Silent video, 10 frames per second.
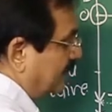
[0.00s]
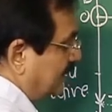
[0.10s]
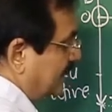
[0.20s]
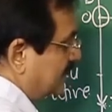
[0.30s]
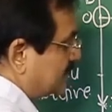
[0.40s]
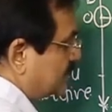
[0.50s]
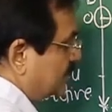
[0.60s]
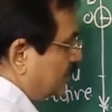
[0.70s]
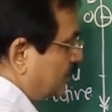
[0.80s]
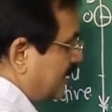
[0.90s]
that is,
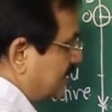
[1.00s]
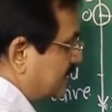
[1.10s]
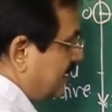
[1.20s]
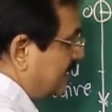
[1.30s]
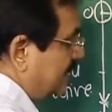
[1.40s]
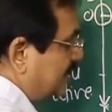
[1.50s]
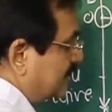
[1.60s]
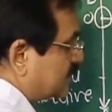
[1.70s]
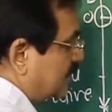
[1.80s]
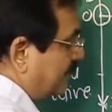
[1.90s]
you can say
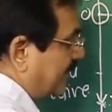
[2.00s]
in some